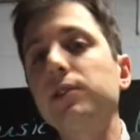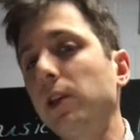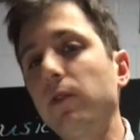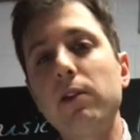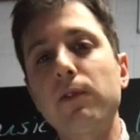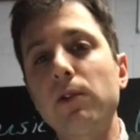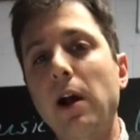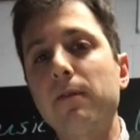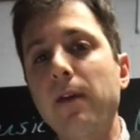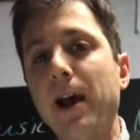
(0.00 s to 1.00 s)
Because even if you're
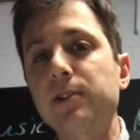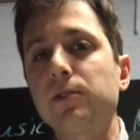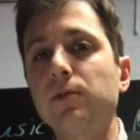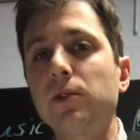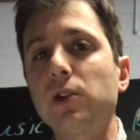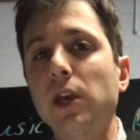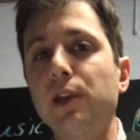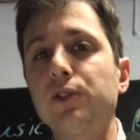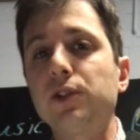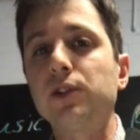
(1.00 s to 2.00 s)
not fast through the
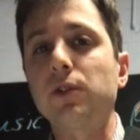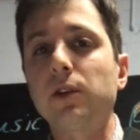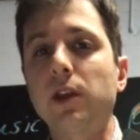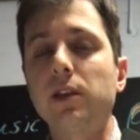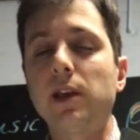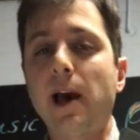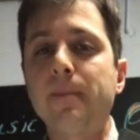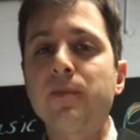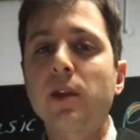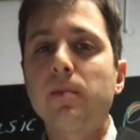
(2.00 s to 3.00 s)
changes
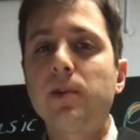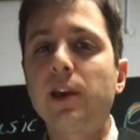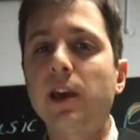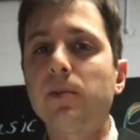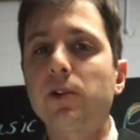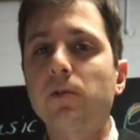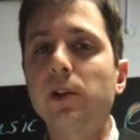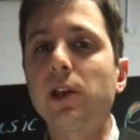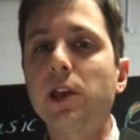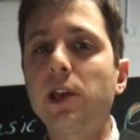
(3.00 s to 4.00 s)
yet, being able to
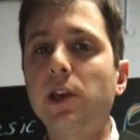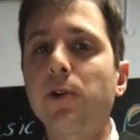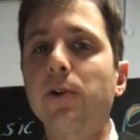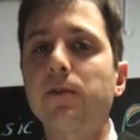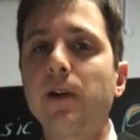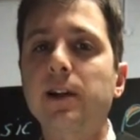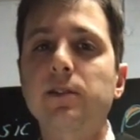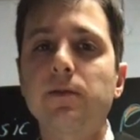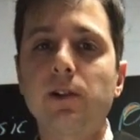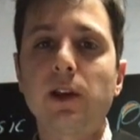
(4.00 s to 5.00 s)
really hear
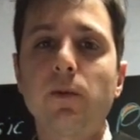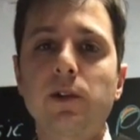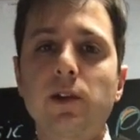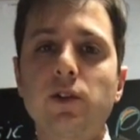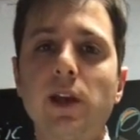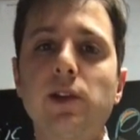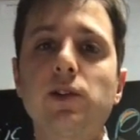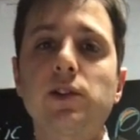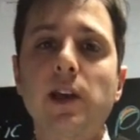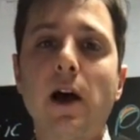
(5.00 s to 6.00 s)
effectively what the
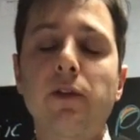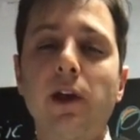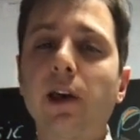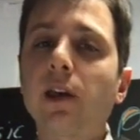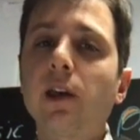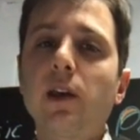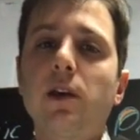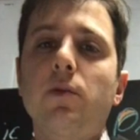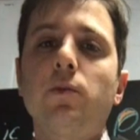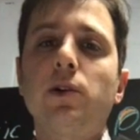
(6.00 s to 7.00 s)
changes sound like
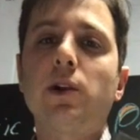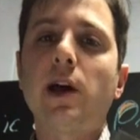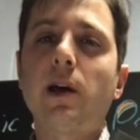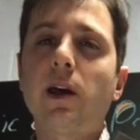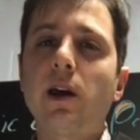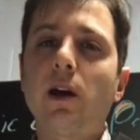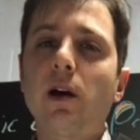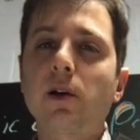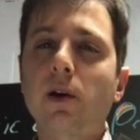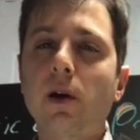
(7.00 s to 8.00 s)
will,
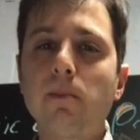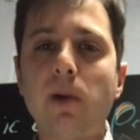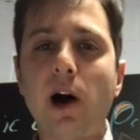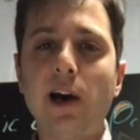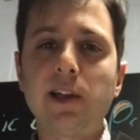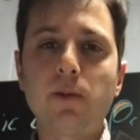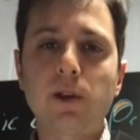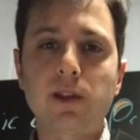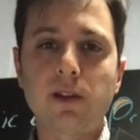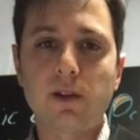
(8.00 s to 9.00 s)
combined
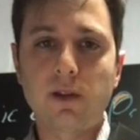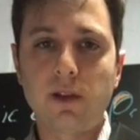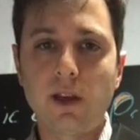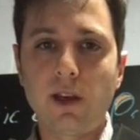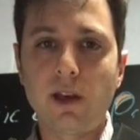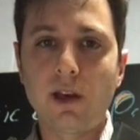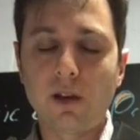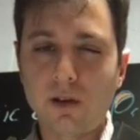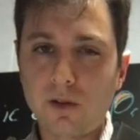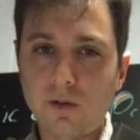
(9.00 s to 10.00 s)
with the
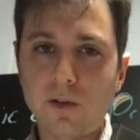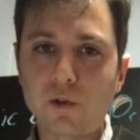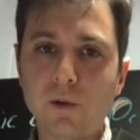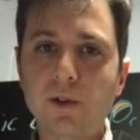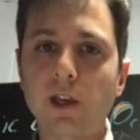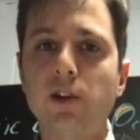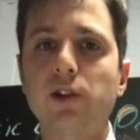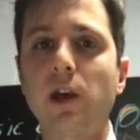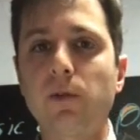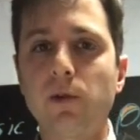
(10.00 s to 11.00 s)

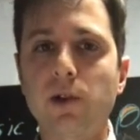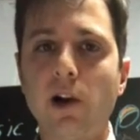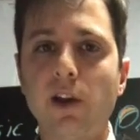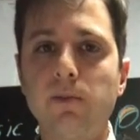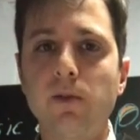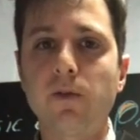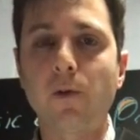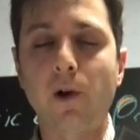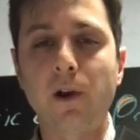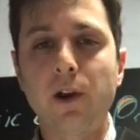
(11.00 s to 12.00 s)
visualization that we were talking
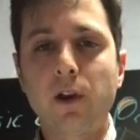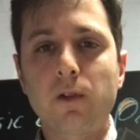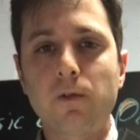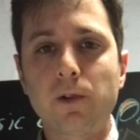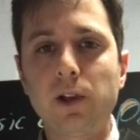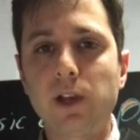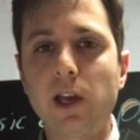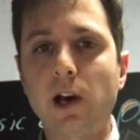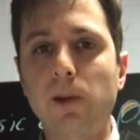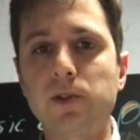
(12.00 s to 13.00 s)
before, really
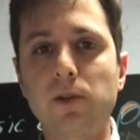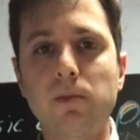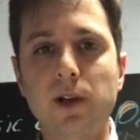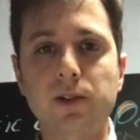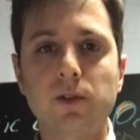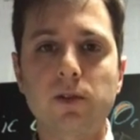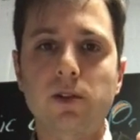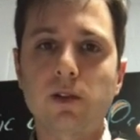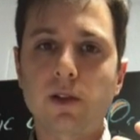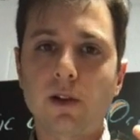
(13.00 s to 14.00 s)
helps your
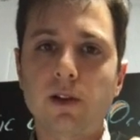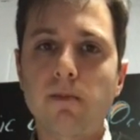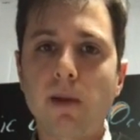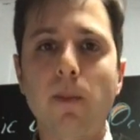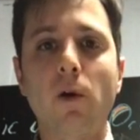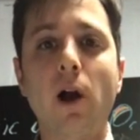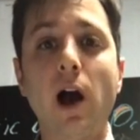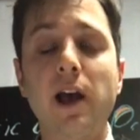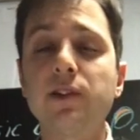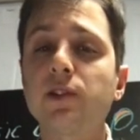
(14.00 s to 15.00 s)
muscles start to
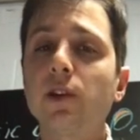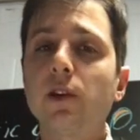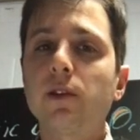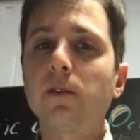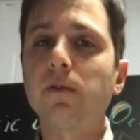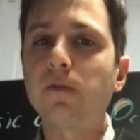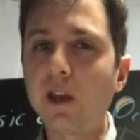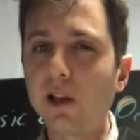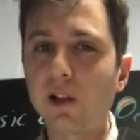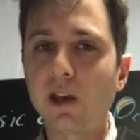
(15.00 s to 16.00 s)
memorize the
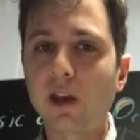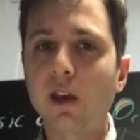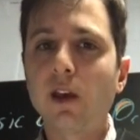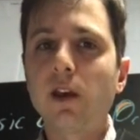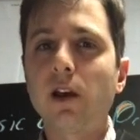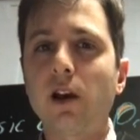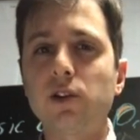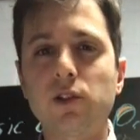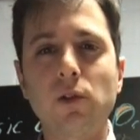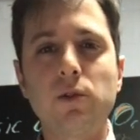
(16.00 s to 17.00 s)
feeling
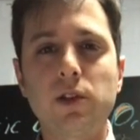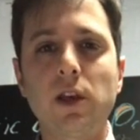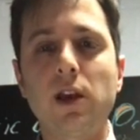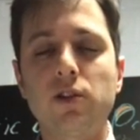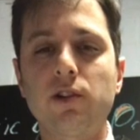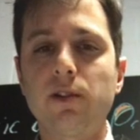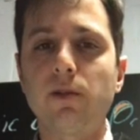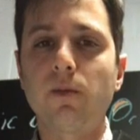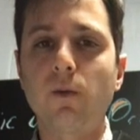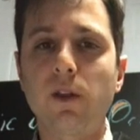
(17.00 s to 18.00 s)

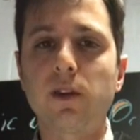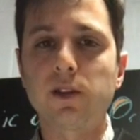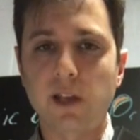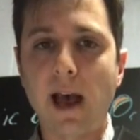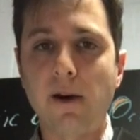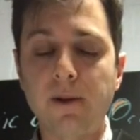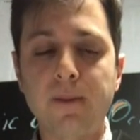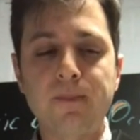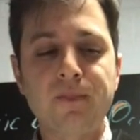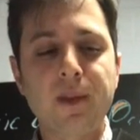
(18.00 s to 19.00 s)
association with the sound.
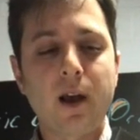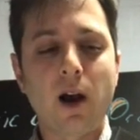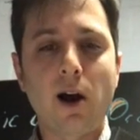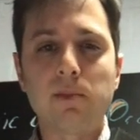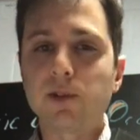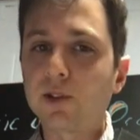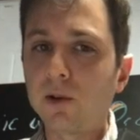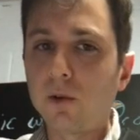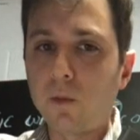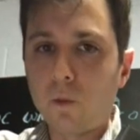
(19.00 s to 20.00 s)

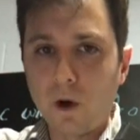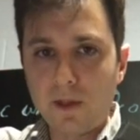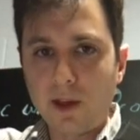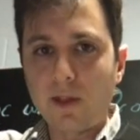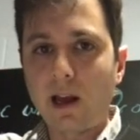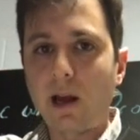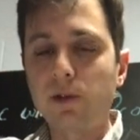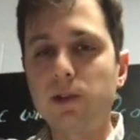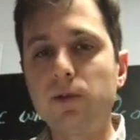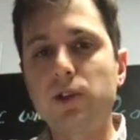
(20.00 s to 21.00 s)
So one thing that I
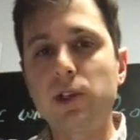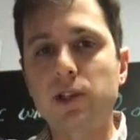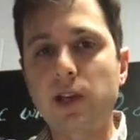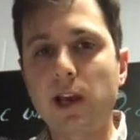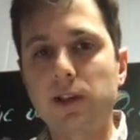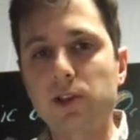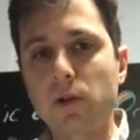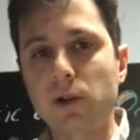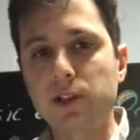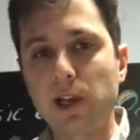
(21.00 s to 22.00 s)
would do is just take these
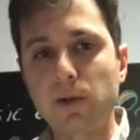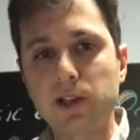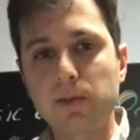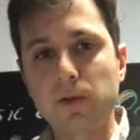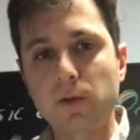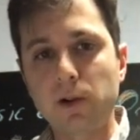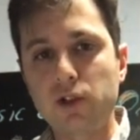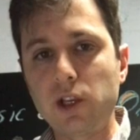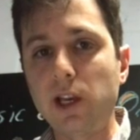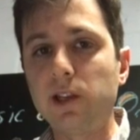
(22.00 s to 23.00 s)
chords like we did before,
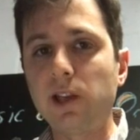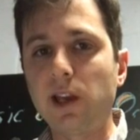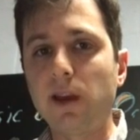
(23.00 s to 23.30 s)
G, D,